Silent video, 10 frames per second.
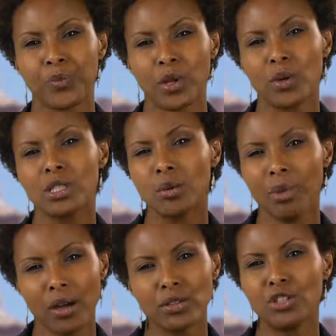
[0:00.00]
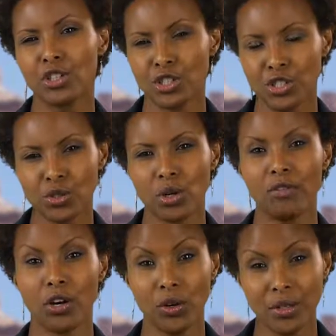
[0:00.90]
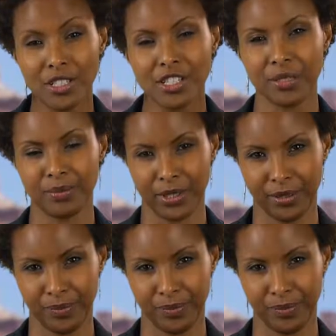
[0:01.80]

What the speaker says: What about the issue of ownership?